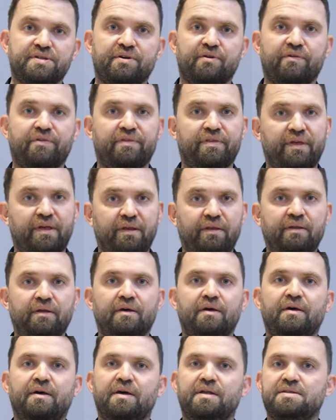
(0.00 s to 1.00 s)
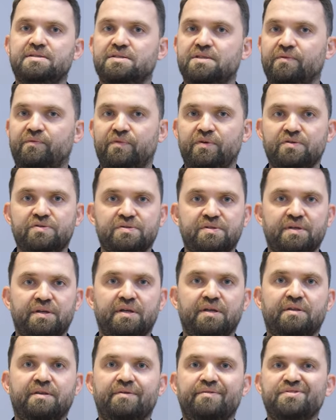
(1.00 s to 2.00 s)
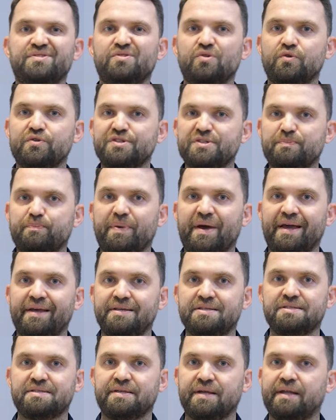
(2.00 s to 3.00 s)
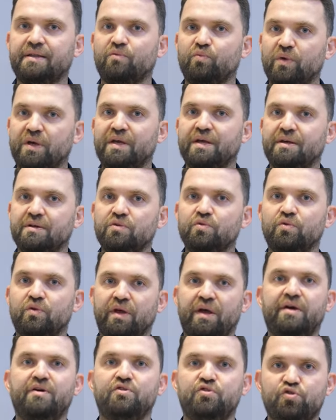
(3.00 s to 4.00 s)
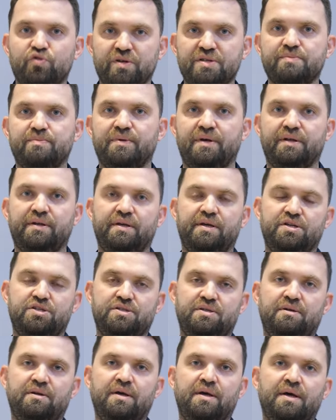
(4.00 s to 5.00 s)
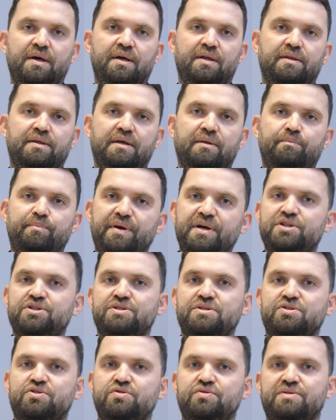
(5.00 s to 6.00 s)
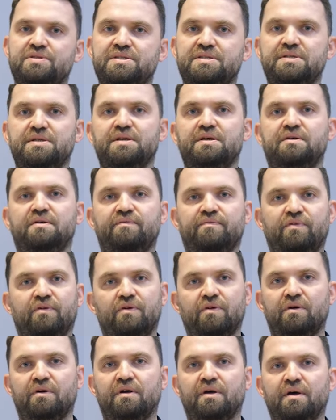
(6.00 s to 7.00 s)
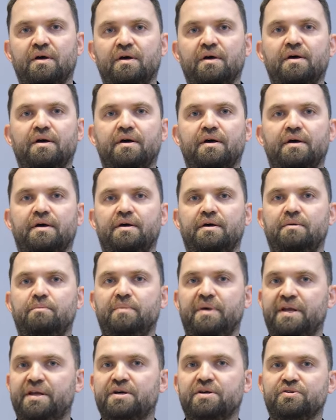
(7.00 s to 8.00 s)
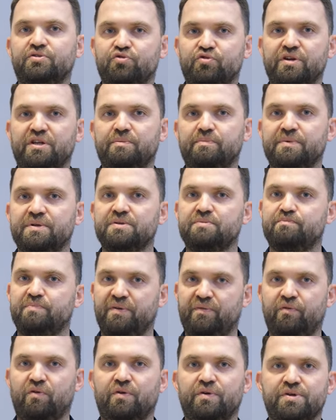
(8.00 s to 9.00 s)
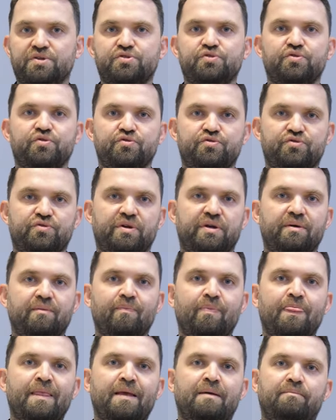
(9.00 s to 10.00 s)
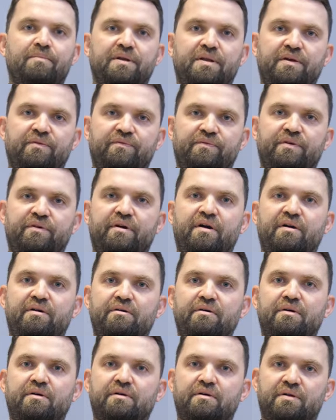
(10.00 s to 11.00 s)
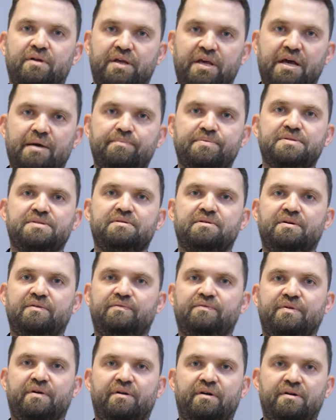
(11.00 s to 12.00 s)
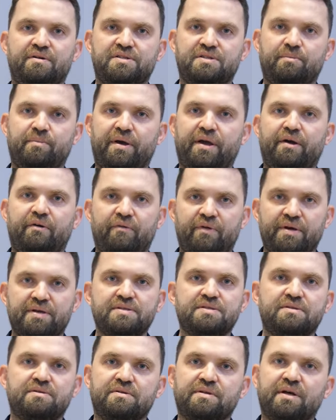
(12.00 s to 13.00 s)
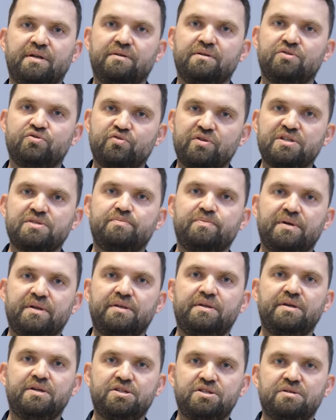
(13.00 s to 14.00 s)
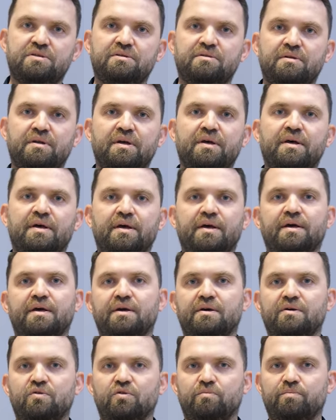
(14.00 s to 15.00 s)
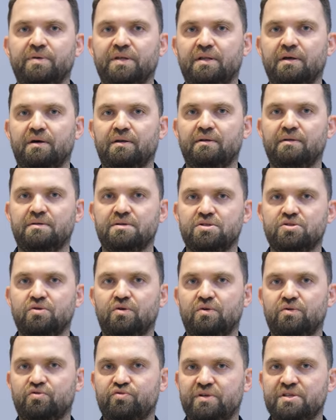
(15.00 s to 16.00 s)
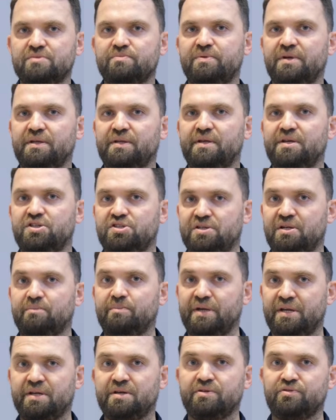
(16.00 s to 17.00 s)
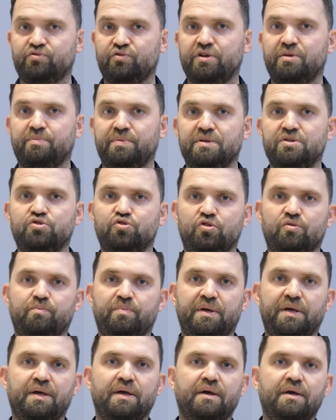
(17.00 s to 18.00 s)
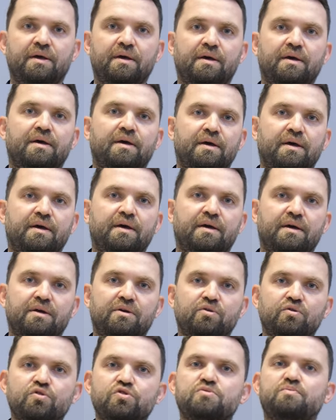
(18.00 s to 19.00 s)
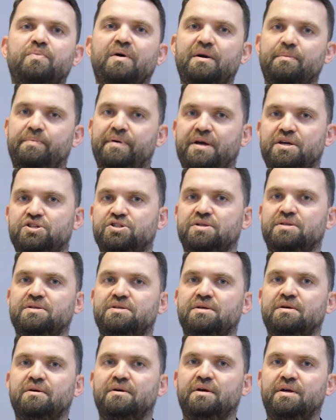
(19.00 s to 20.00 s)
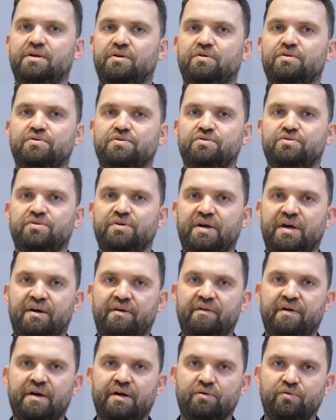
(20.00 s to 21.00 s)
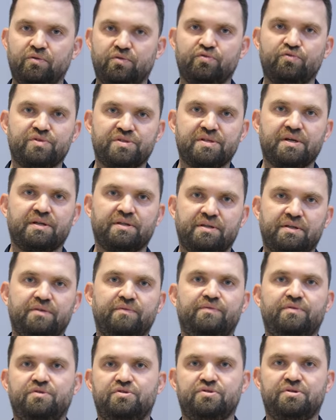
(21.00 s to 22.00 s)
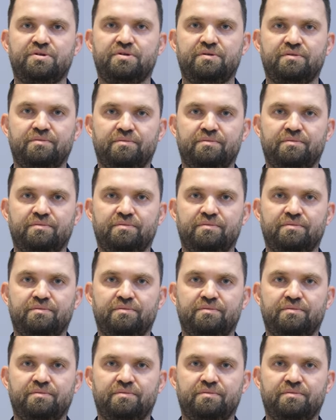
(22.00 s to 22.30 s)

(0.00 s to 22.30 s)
are thin, it's diffuse thinning, there is no space that we can do the hair transplantation, then patients should seek for medical treatment before the surgery. But if there are gaps, if there are some areas that the transplantation could be done, so transplantation and medical treatment should be used by patient in order to have a good result in the future.